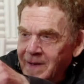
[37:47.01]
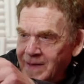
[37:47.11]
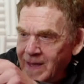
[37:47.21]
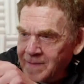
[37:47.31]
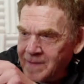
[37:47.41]

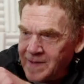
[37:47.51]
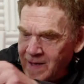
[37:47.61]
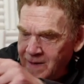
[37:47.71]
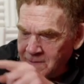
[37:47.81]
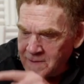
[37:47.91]
And that one and
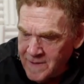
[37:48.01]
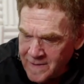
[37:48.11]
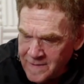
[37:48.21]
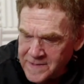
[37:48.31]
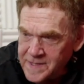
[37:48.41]
that one. And
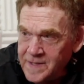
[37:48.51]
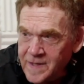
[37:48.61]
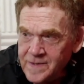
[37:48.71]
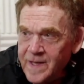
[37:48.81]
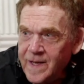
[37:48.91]
then, see,
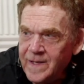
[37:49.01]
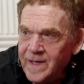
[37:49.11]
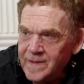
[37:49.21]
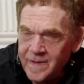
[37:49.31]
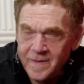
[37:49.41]
there's the egg
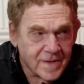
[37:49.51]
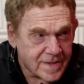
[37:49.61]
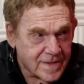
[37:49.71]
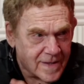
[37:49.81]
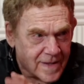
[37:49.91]
down there.
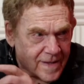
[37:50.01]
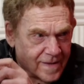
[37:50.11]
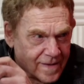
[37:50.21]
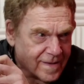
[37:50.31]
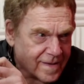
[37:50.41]
What's the deal?